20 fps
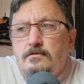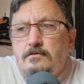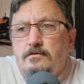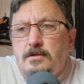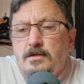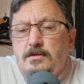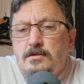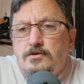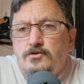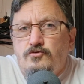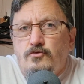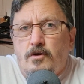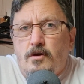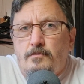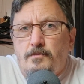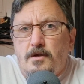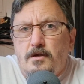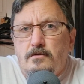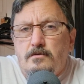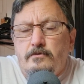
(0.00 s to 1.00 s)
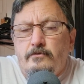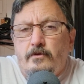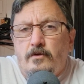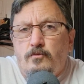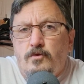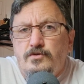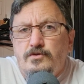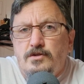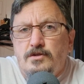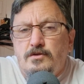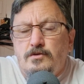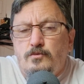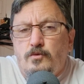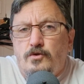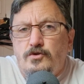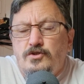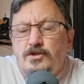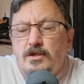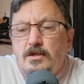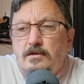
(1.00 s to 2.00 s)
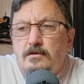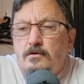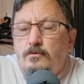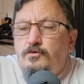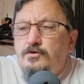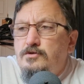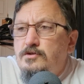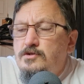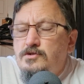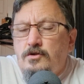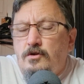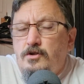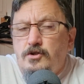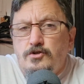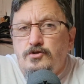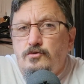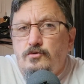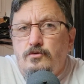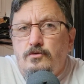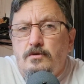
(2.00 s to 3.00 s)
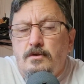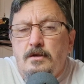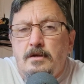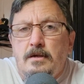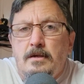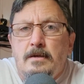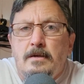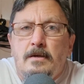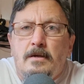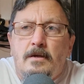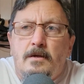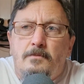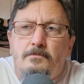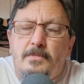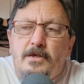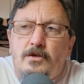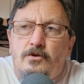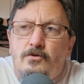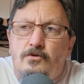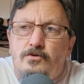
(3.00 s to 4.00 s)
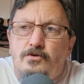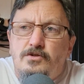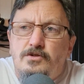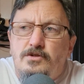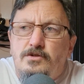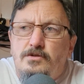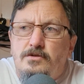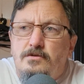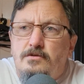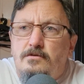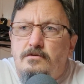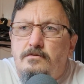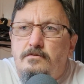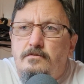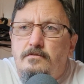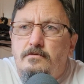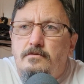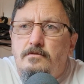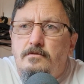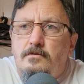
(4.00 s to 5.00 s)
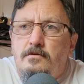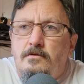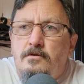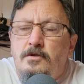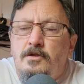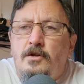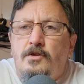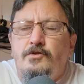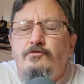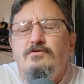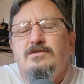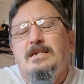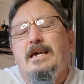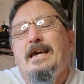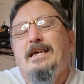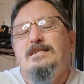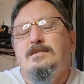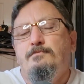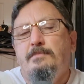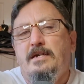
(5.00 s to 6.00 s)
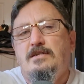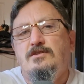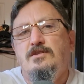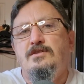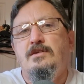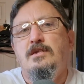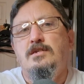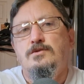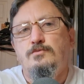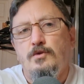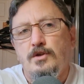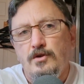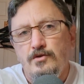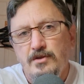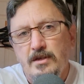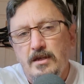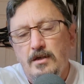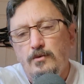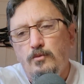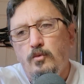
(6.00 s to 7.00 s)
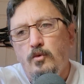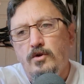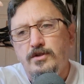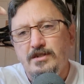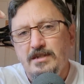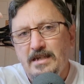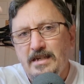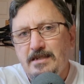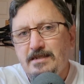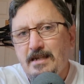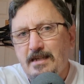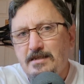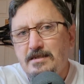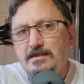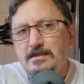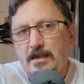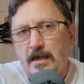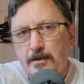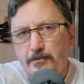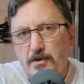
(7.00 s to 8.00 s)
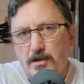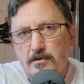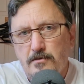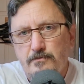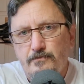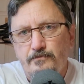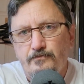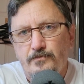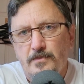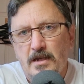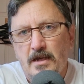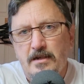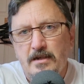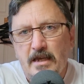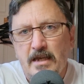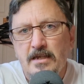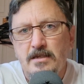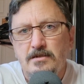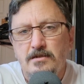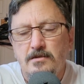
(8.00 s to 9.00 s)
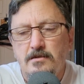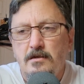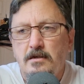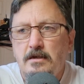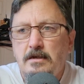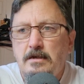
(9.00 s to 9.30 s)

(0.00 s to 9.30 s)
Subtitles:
this drama, if I wanted to watch it. I wasn't entirely sure. Because, there is that aspect of things where you think, what is entertainment? And is